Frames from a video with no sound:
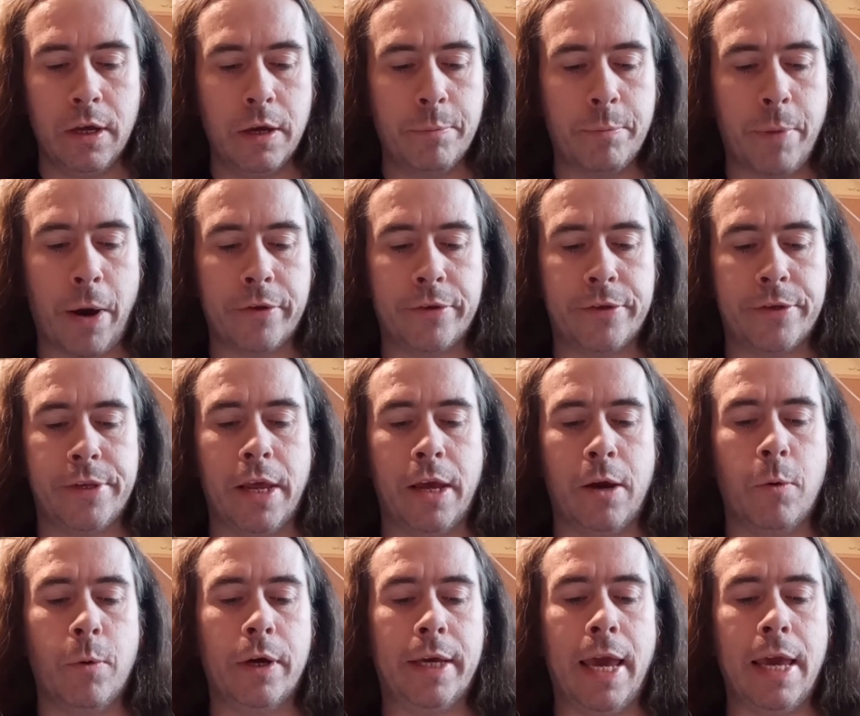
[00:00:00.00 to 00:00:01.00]
but
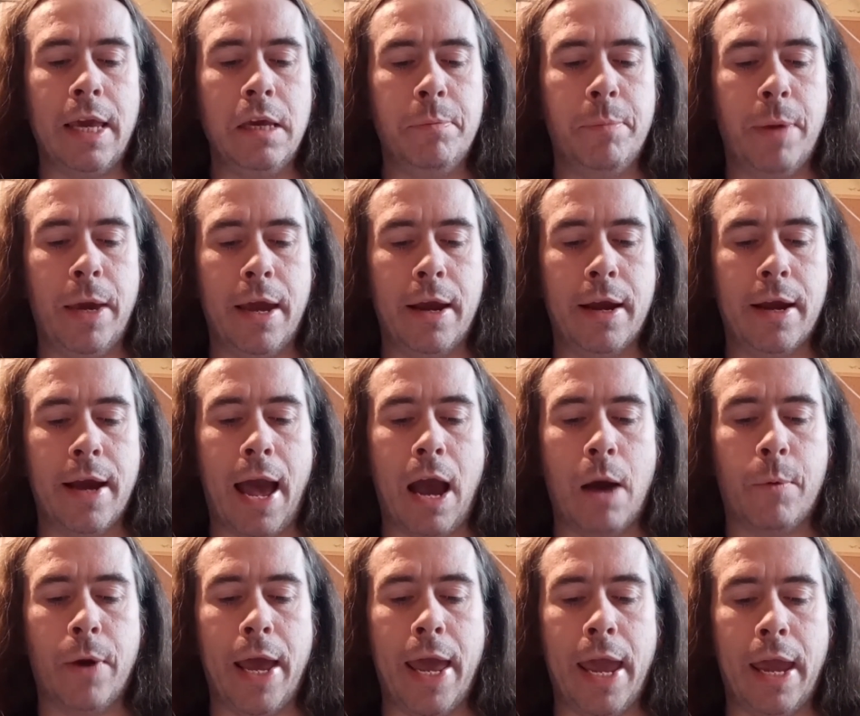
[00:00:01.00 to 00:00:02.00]
still keeping
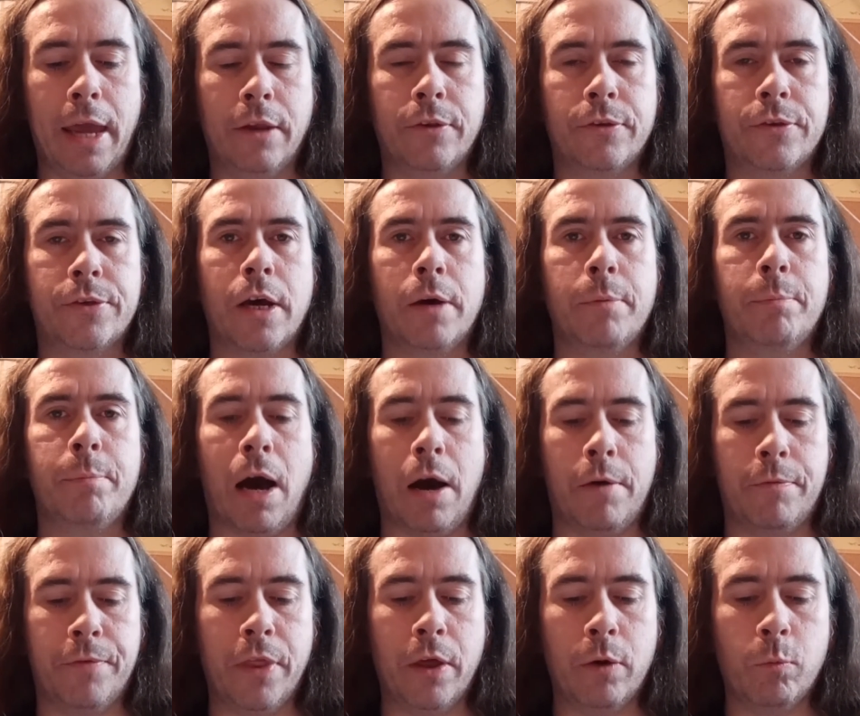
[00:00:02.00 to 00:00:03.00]
our heads
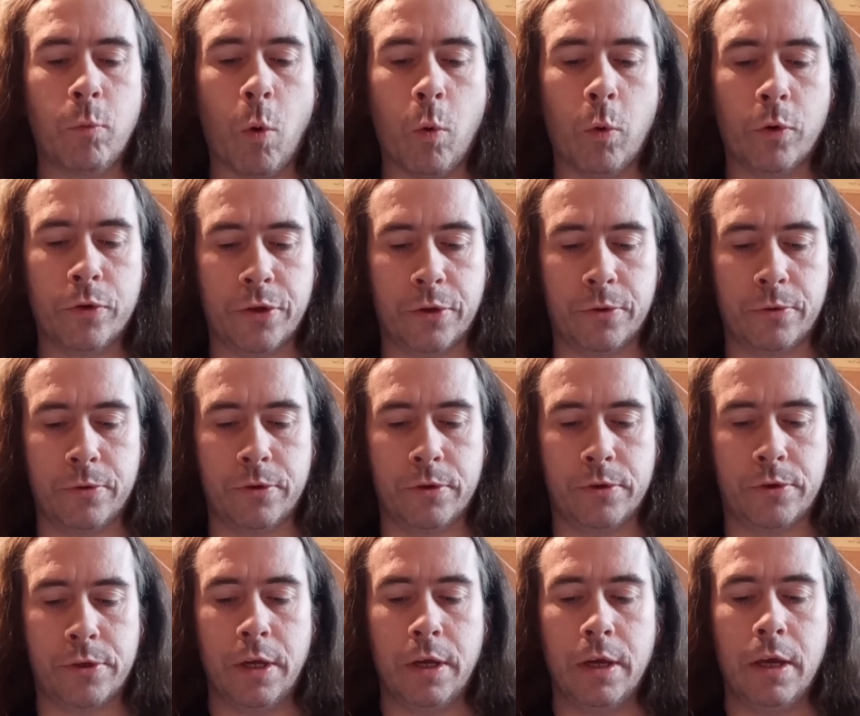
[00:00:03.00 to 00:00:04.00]
above the
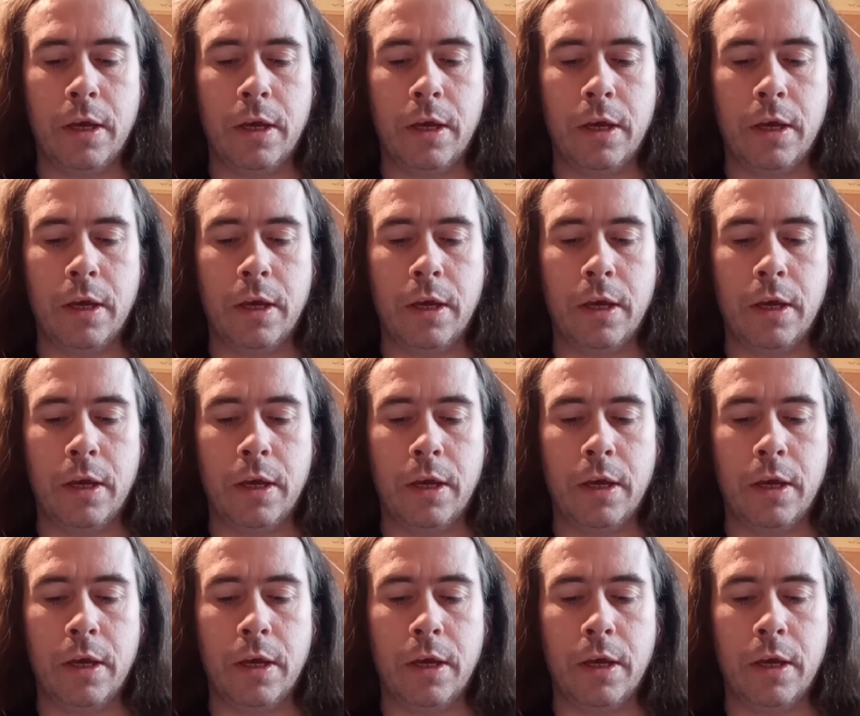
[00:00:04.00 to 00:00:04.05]
waters,